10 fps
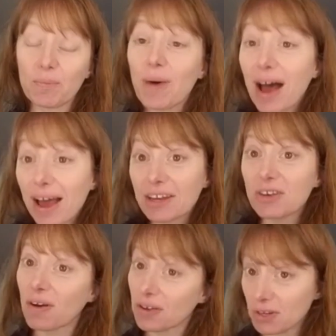But
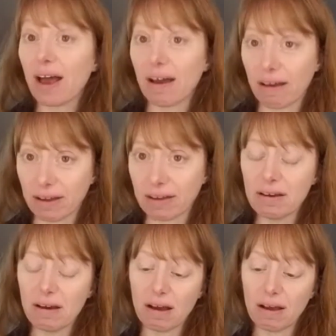you've also had
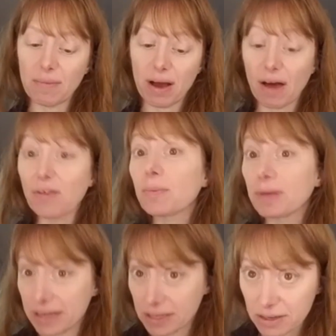other
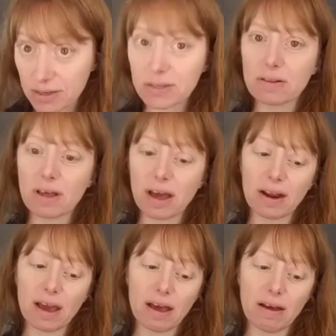places
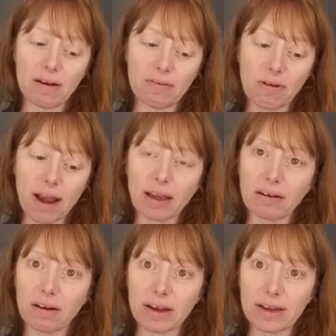that have
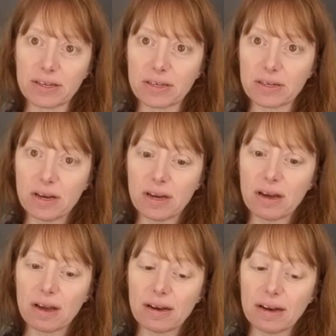recognized
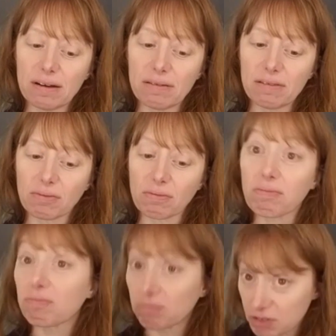the
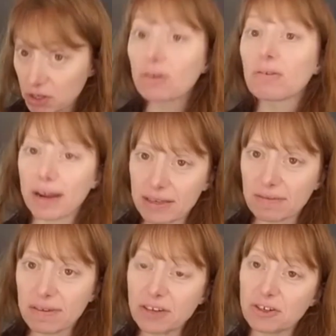certain rights
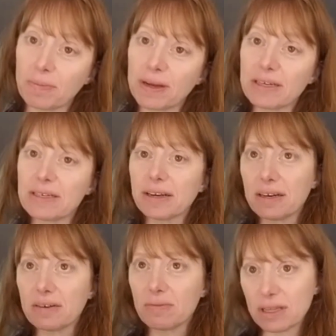of nature, but done
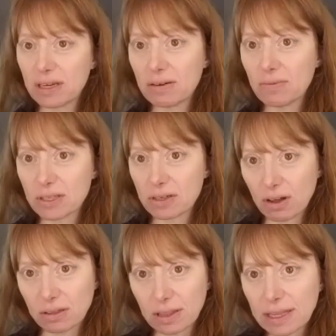it within what's
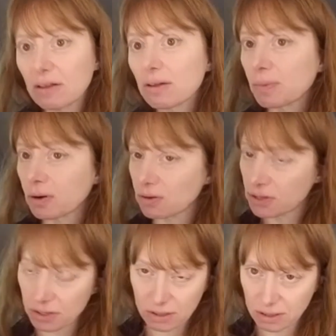called the legal
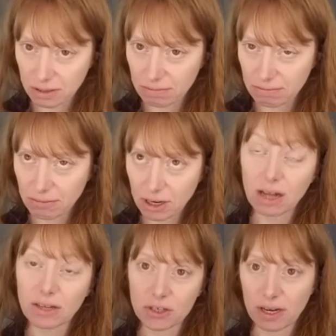personhood
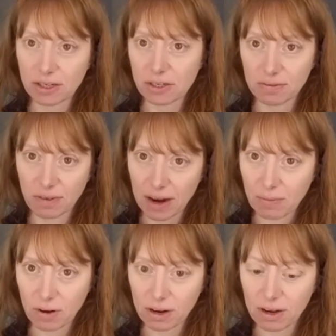construct or
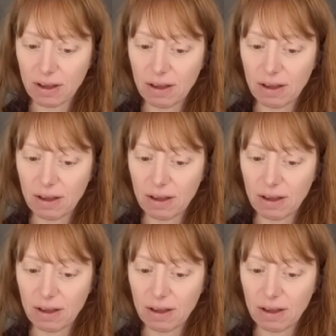framework.